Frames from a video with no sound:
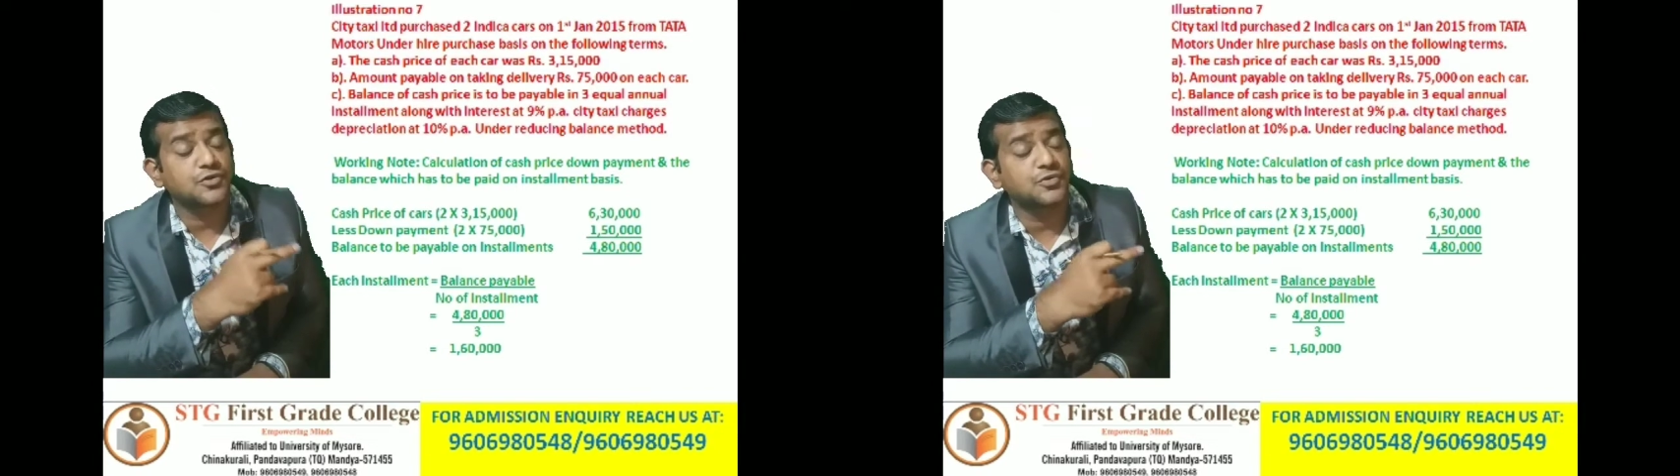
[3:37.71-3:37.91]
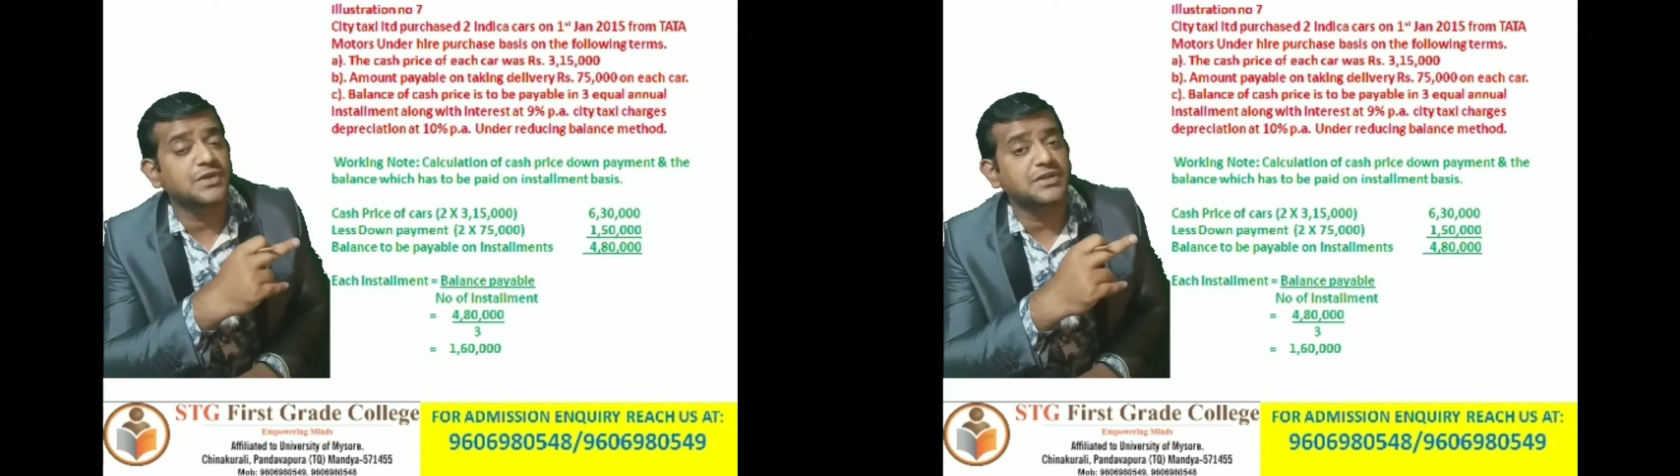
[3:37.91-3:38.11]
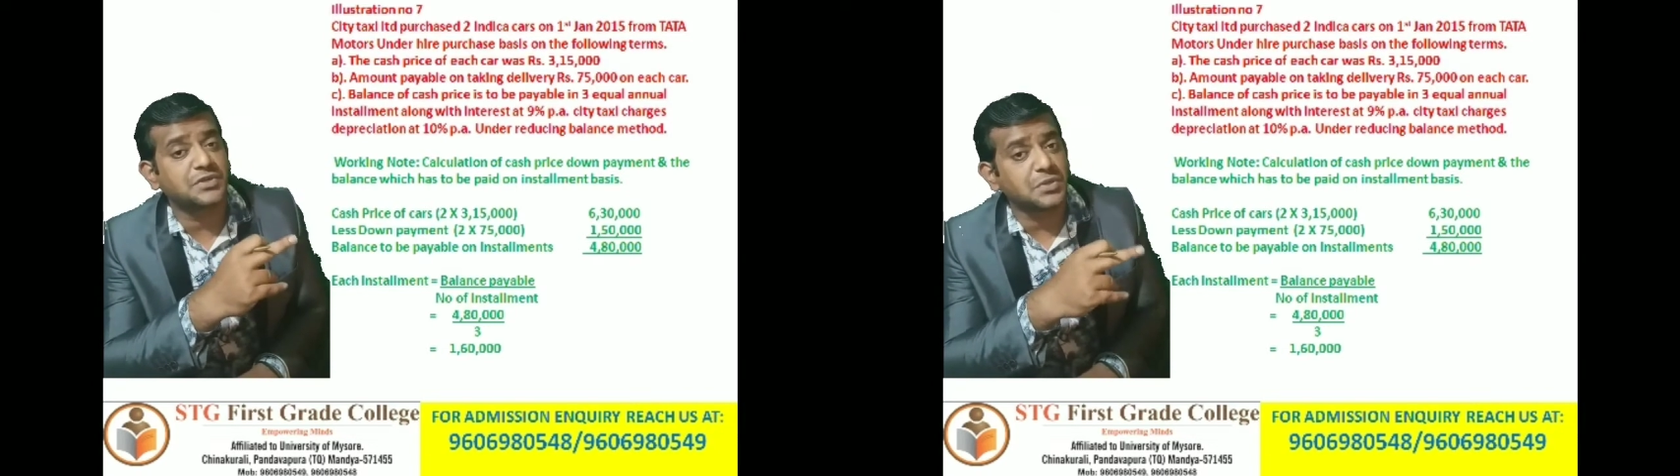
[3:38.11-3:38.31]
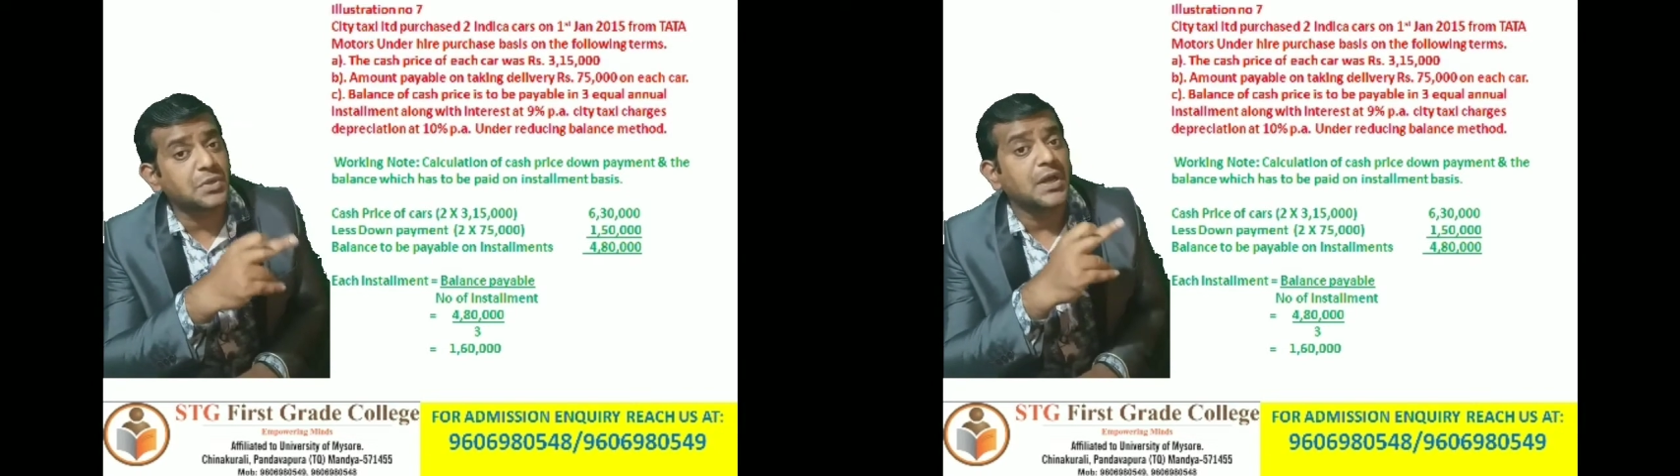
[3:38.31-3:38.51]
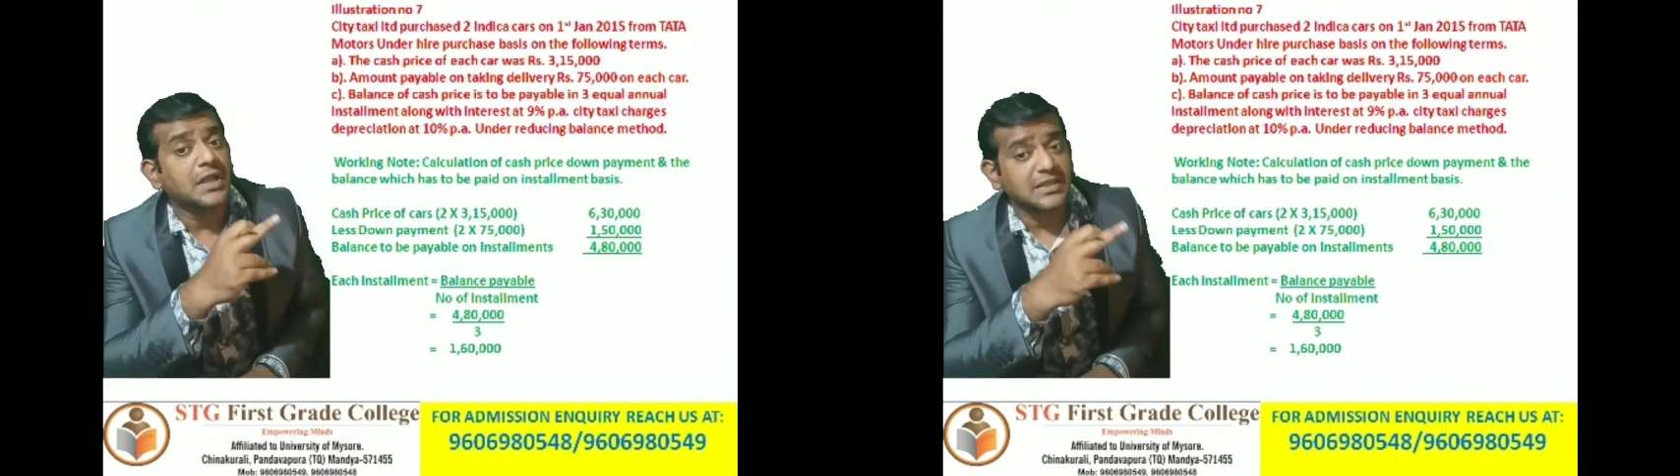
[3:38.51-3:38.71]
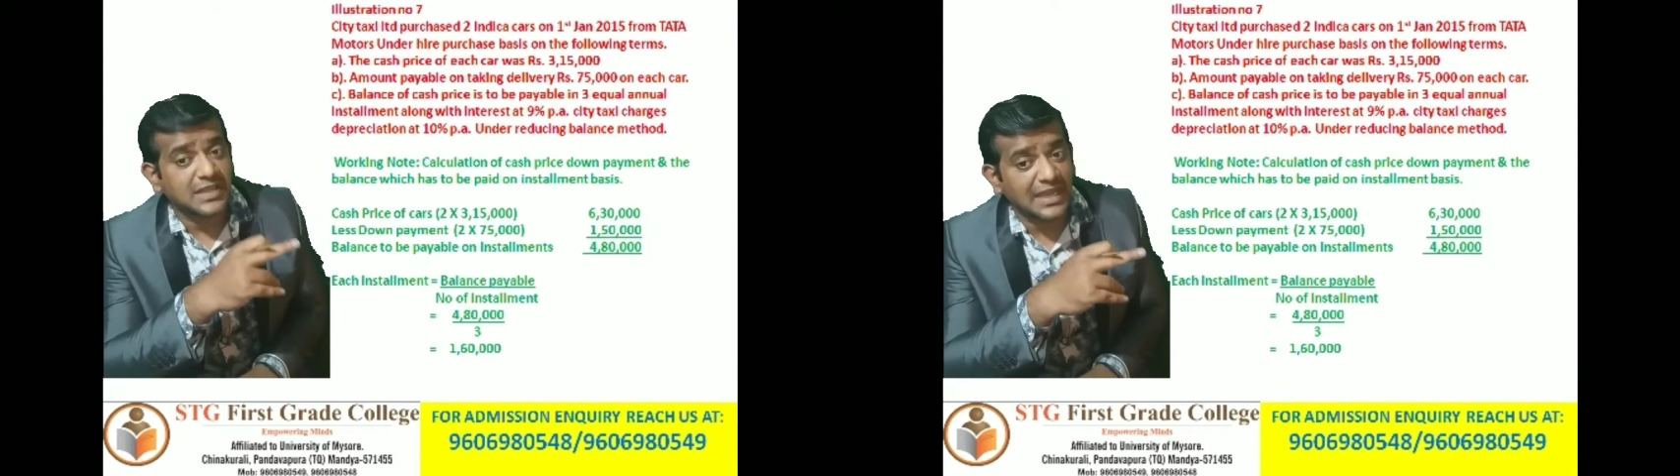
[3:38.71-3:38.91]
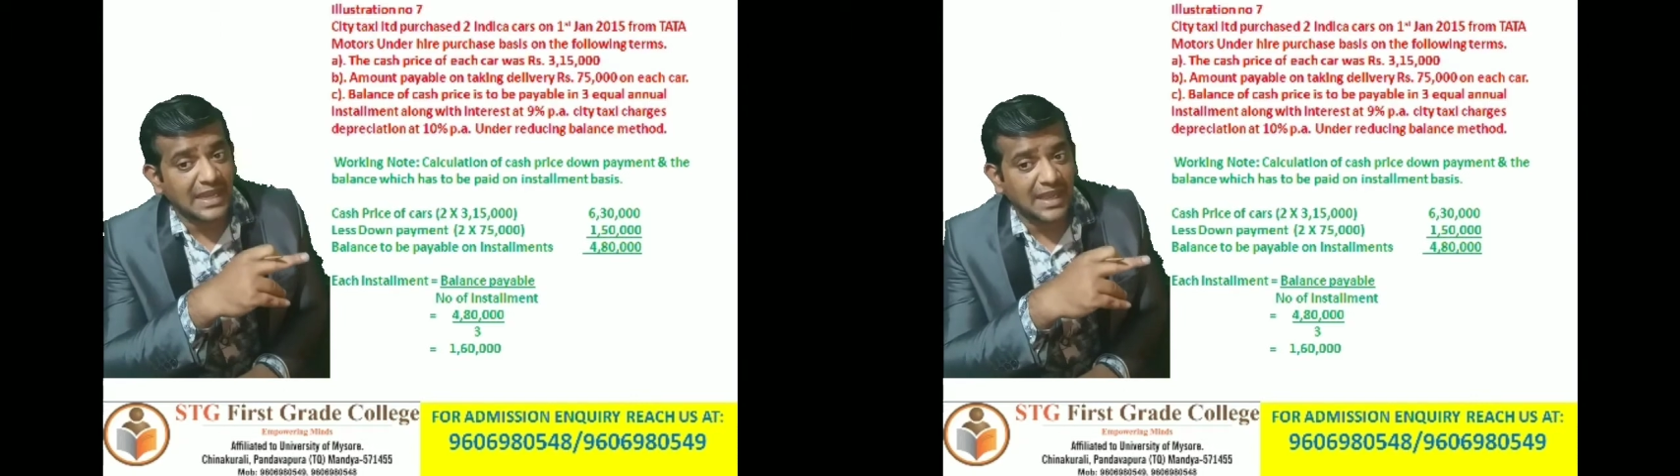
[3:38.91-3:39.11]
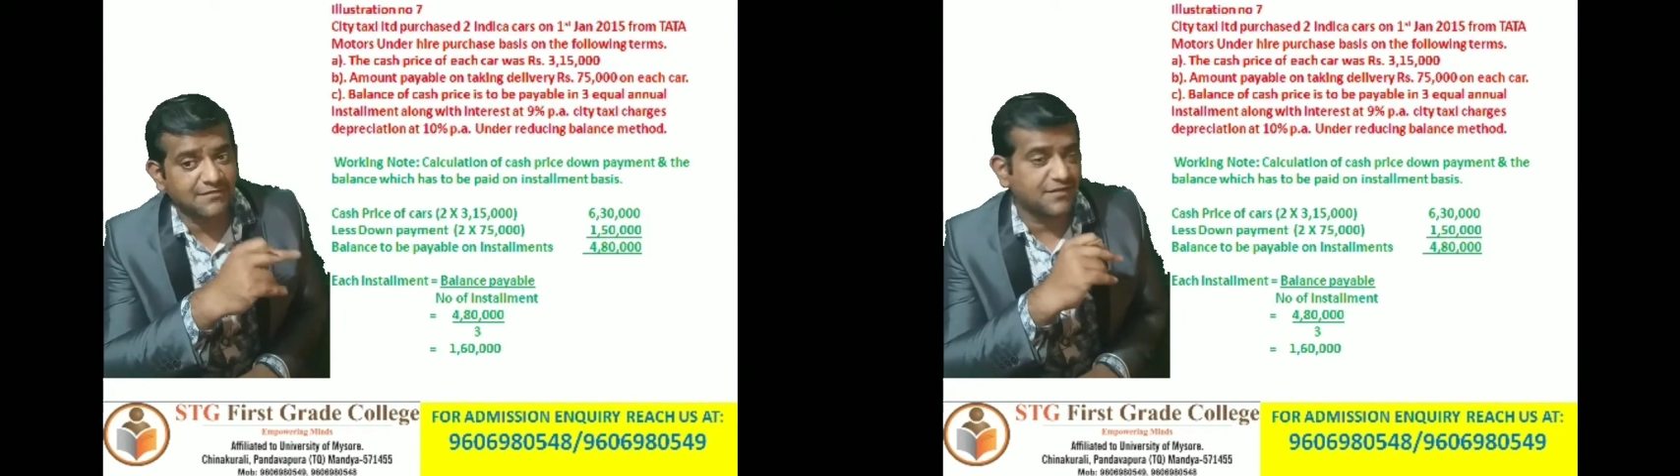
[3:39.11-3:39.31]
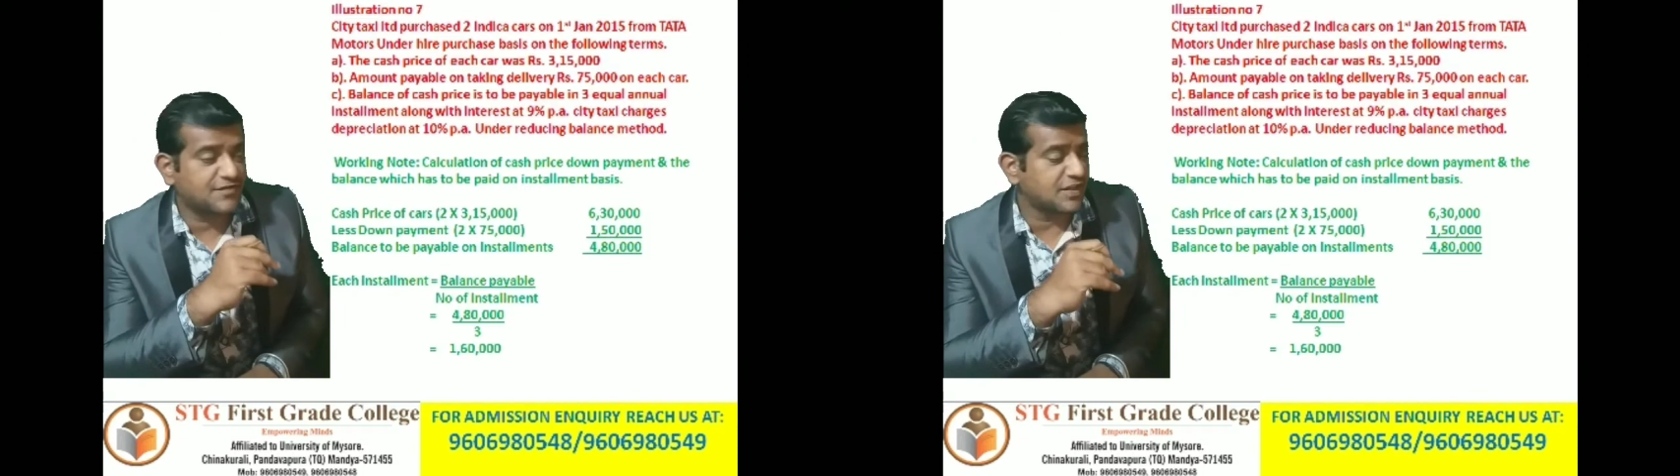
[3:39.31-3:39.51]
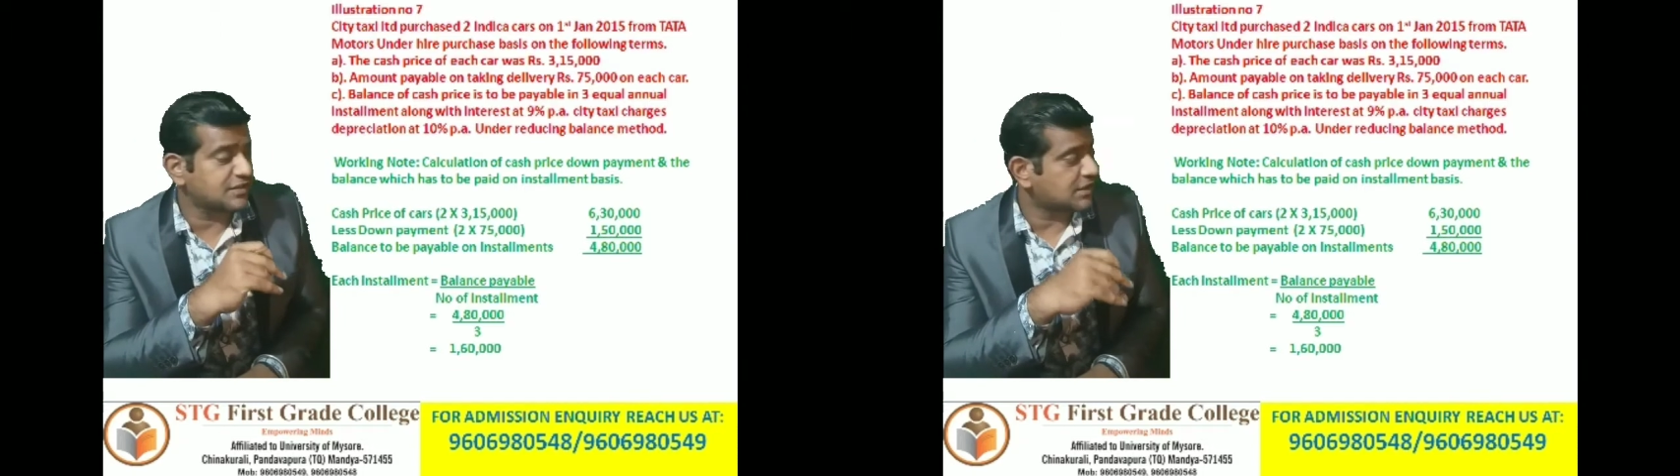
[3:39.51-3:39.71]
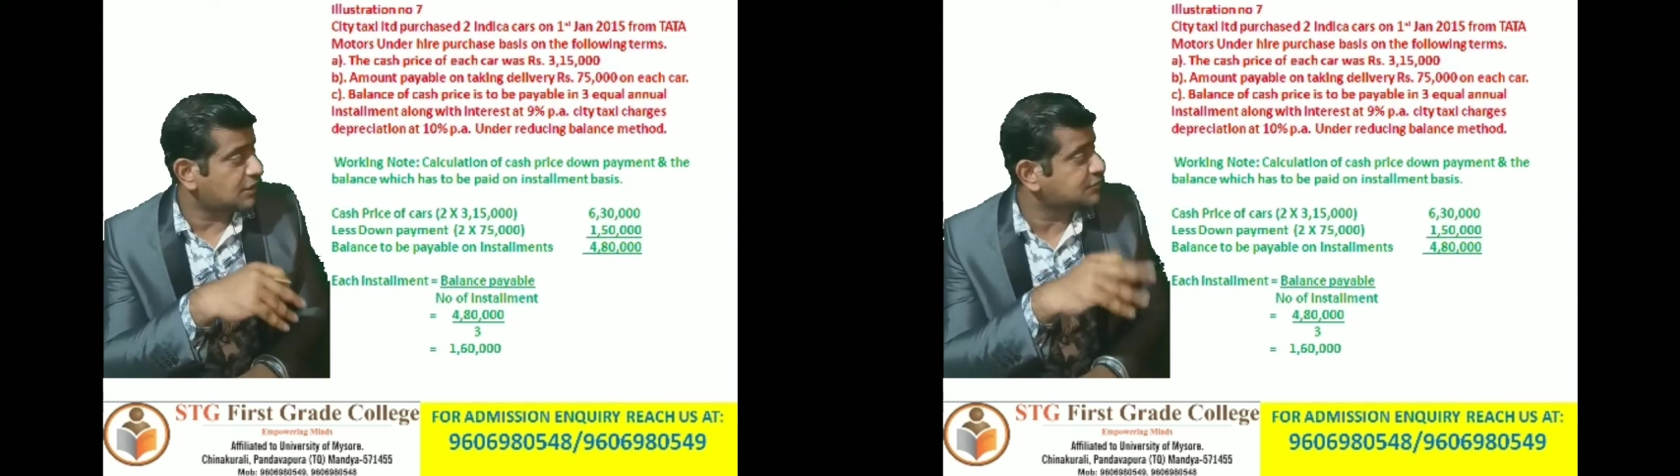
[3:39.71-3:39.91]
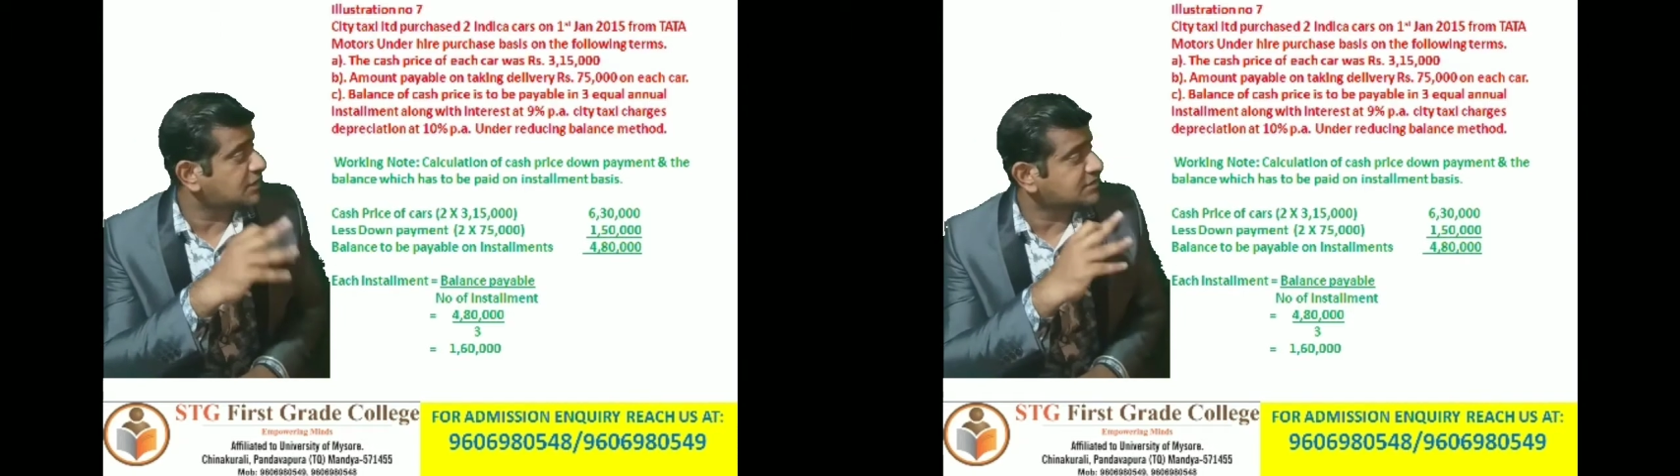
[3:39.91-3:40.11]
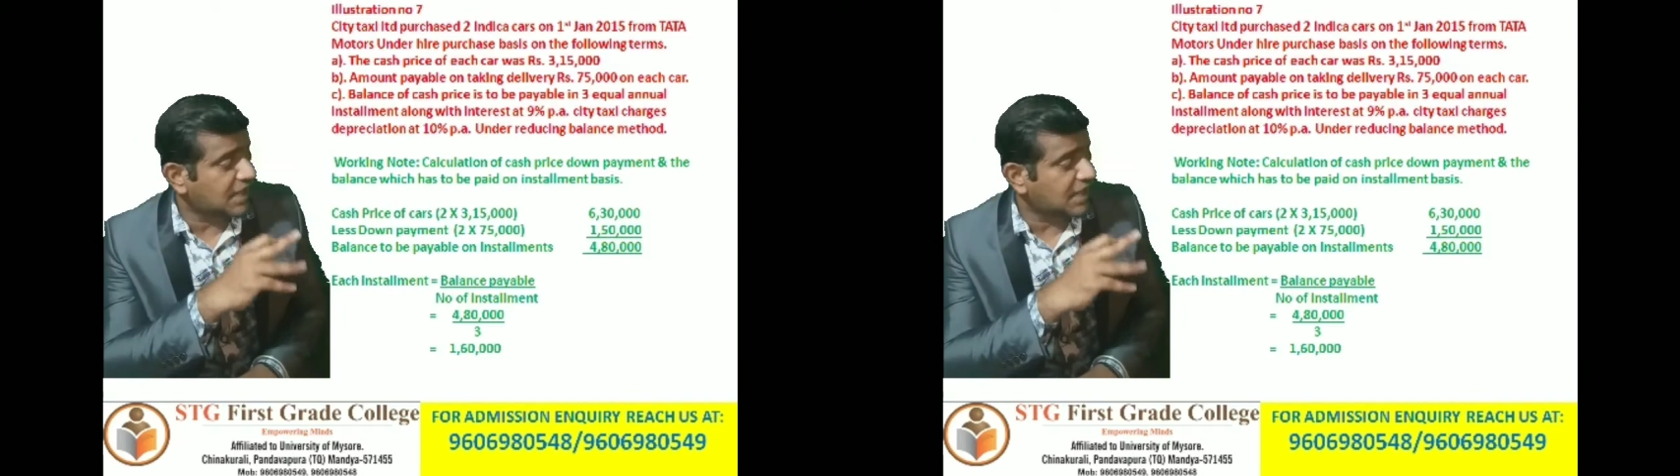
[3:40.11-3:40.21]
2 into 3,15,000,